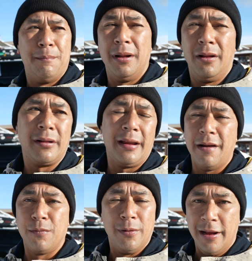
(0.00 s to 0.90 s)
but it looked like
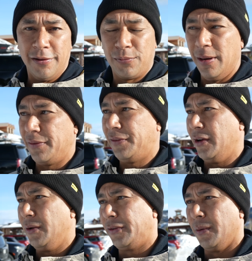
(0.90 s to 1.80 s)
everyone else was
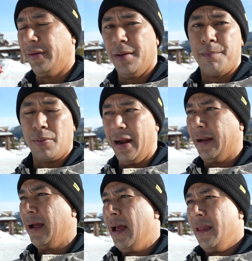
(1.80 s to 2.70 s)
too, so it did
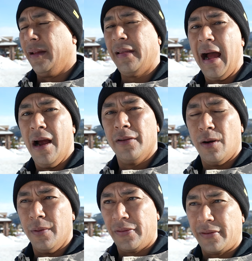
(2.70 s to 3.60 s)
break the tires. I
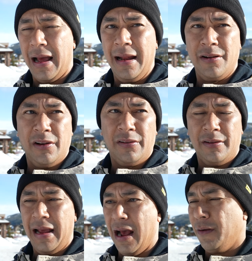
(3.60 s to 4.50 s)
was sliding just a
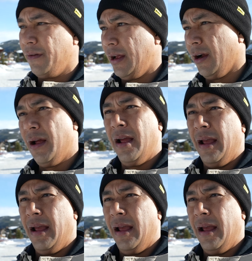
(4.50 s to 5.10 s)
tad over there.